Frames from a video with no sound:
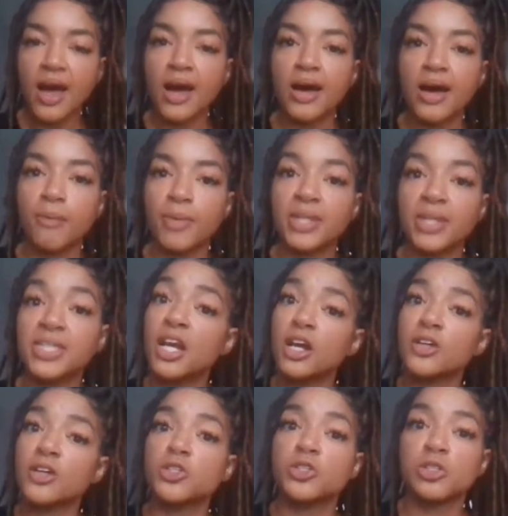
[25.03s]
And then it
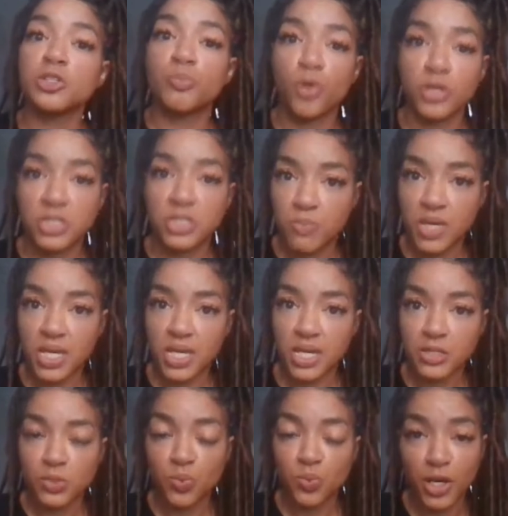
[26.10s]
also supports me
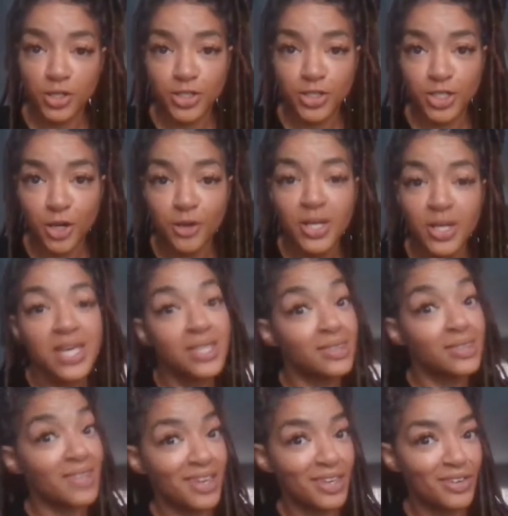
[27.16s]
as well. So
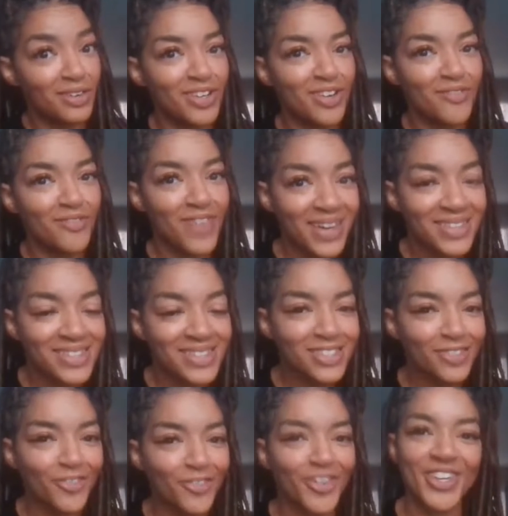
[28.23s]
thank you in advance
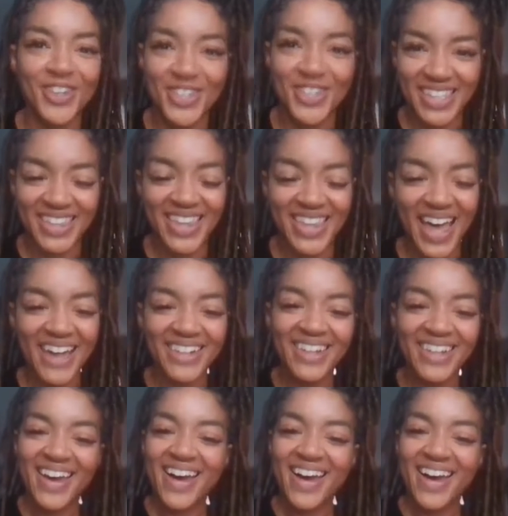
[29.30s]
for using that.